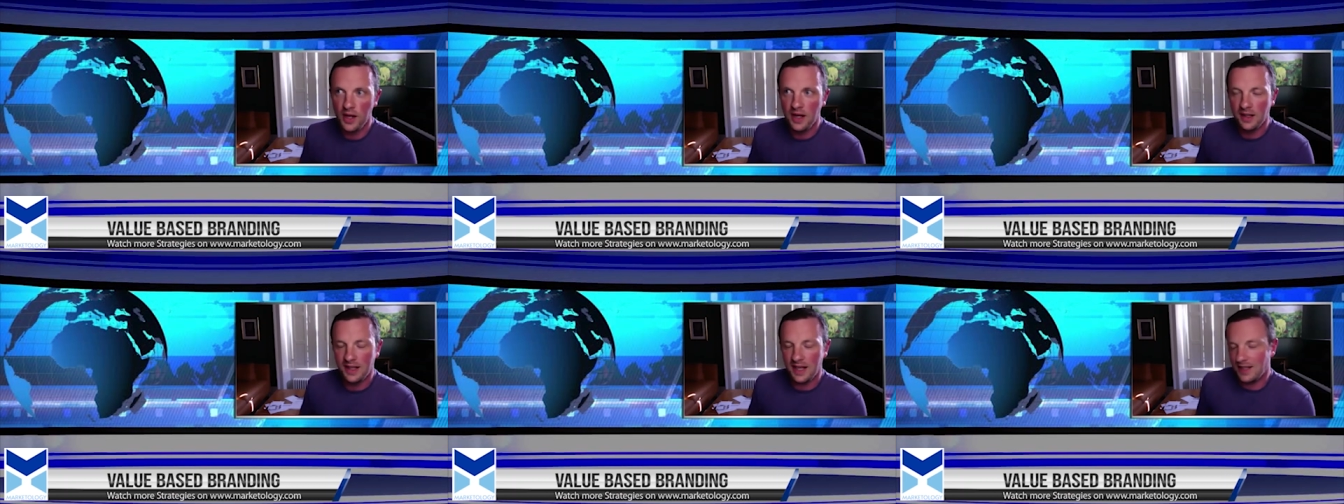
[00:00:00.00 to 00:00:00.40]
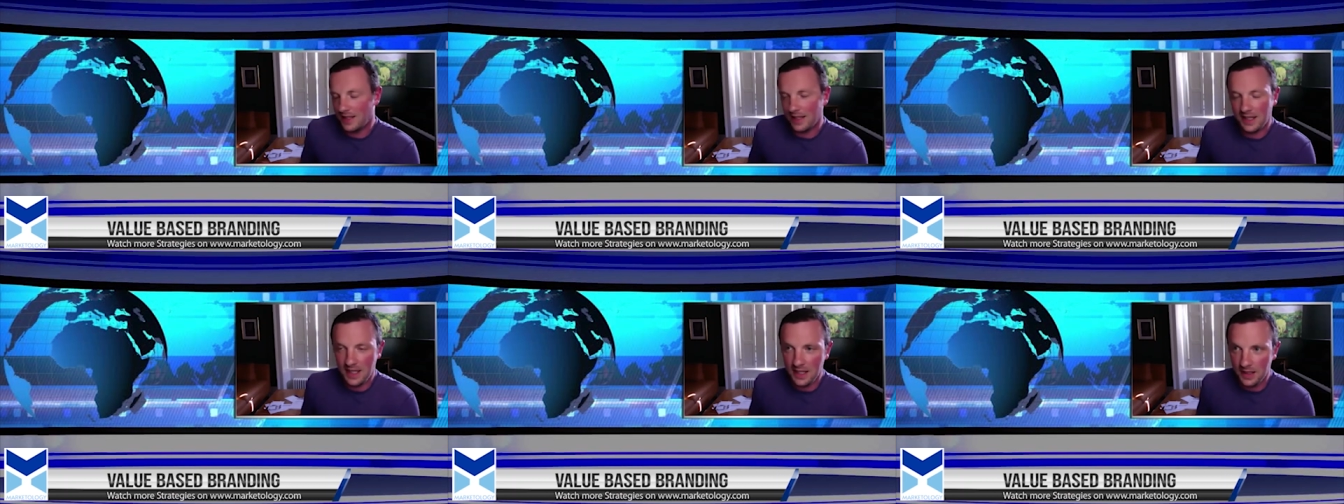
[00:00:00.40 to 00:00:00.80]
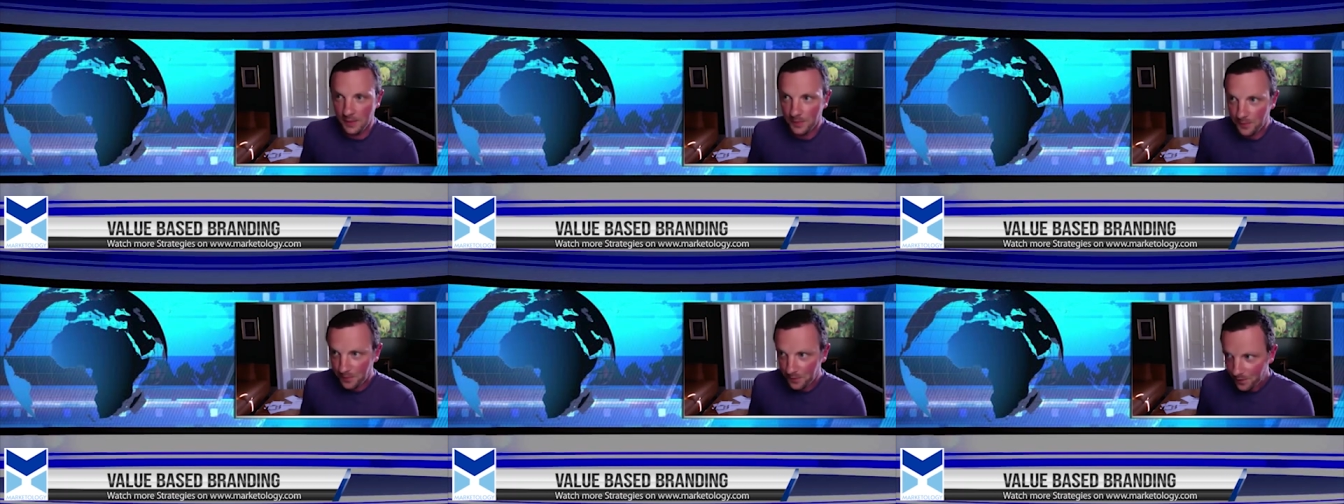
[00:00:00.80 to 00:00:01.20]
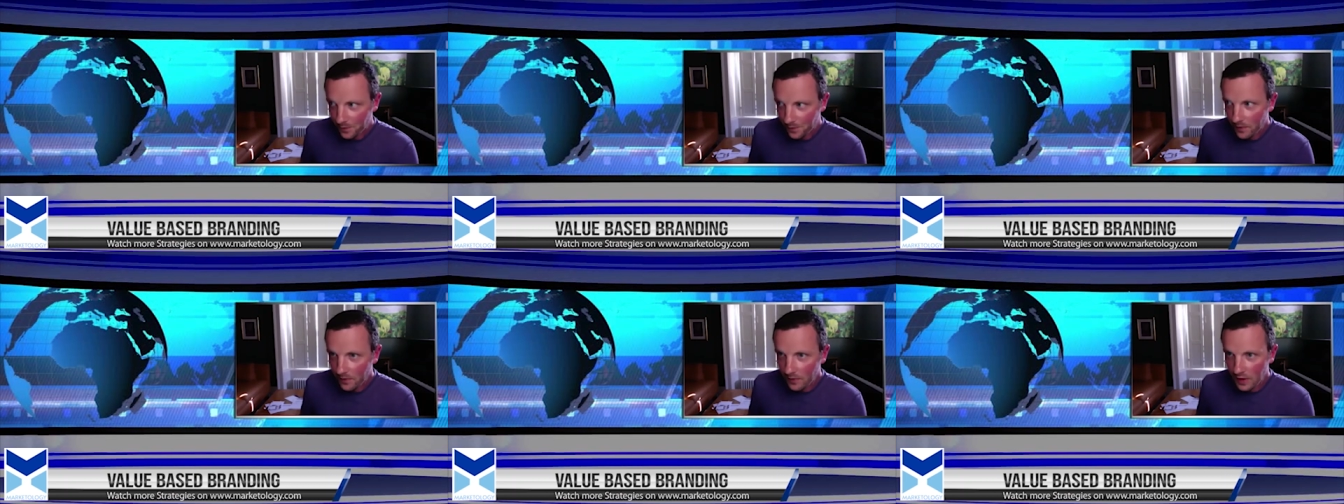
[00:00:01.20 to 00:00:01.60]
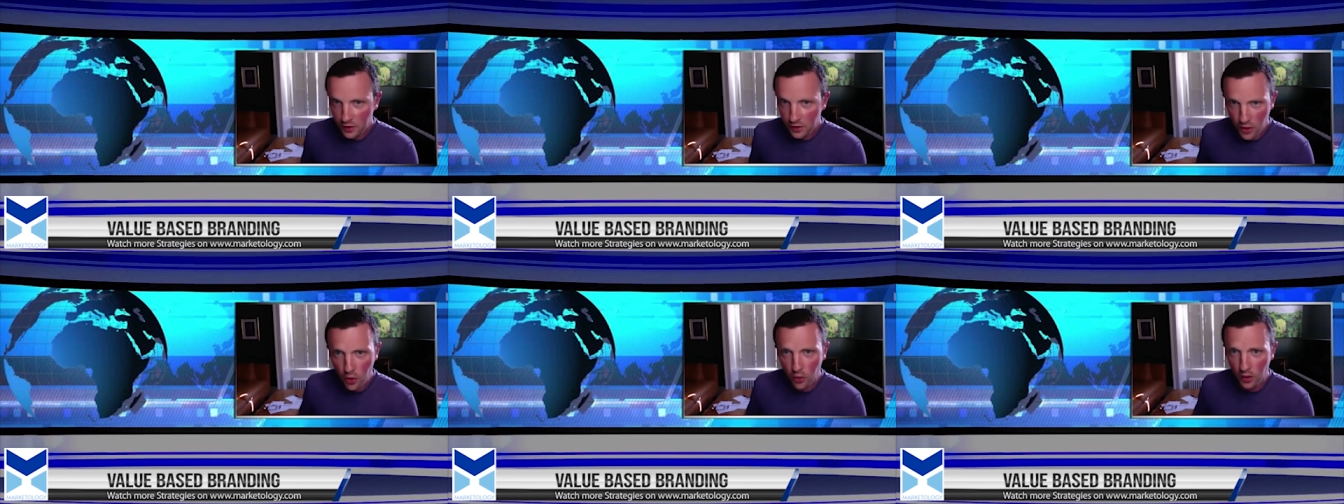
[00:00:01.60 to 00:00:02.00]
that's the key.
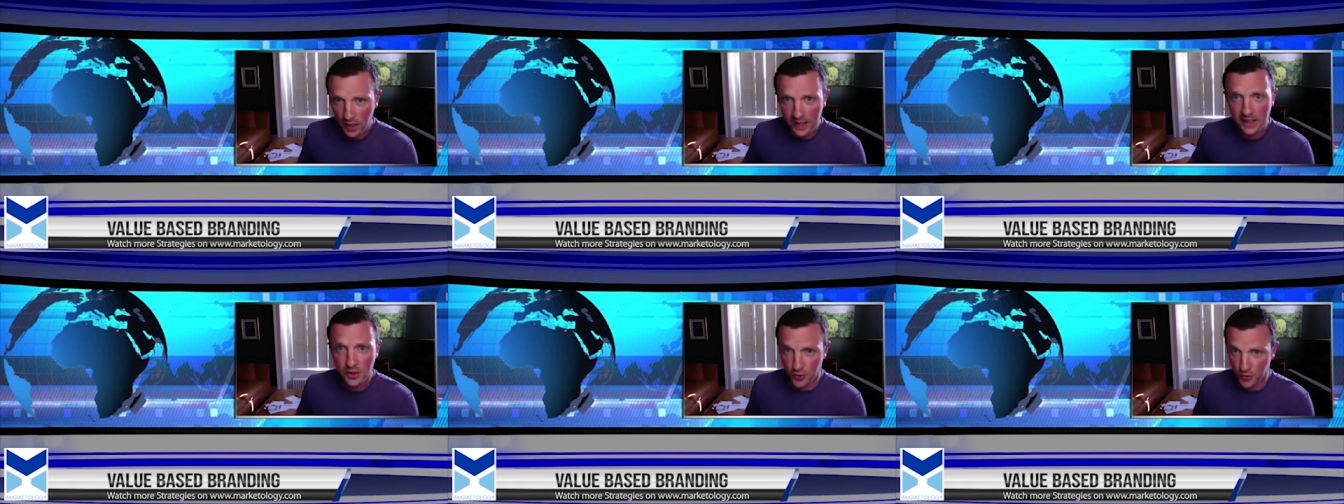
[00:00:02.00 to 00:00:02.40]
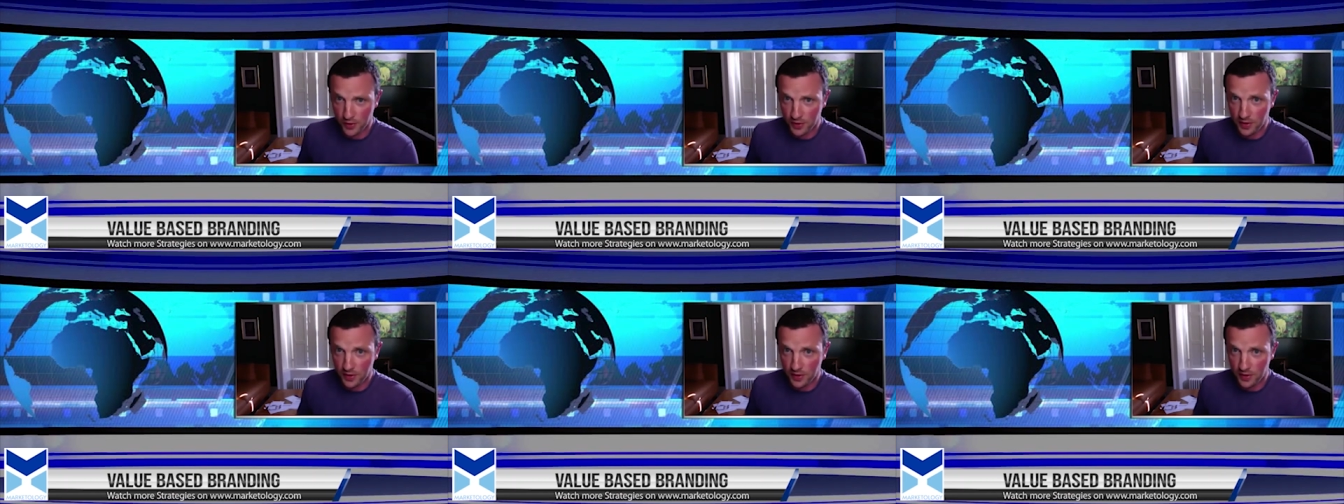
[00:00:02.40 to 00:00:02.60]
Know, like, trust.